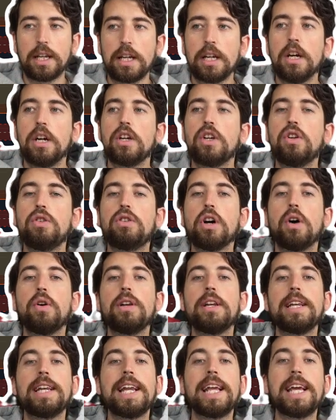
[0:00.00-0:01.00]
You don't
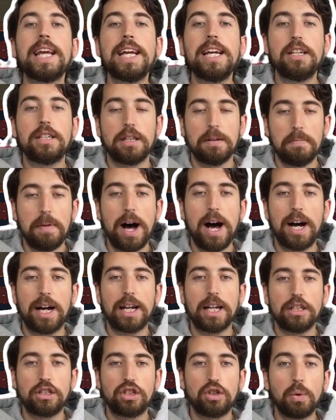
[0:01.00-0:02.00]
need the markets
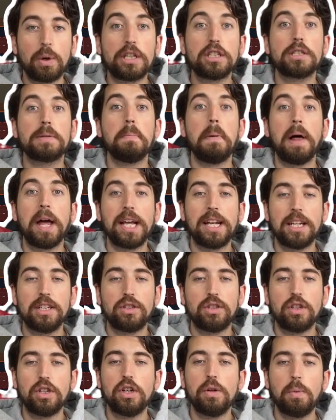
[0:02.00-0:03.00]
to explain it to
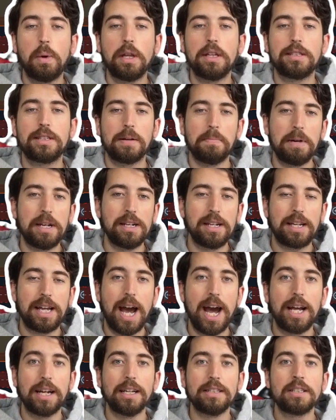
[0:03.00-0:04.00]
you with some
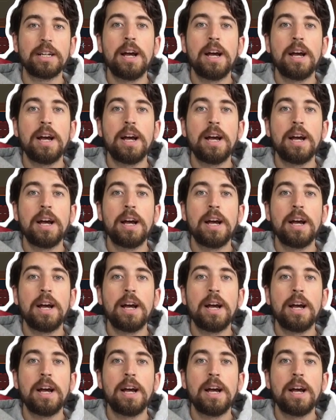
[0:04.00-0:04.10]
indicators,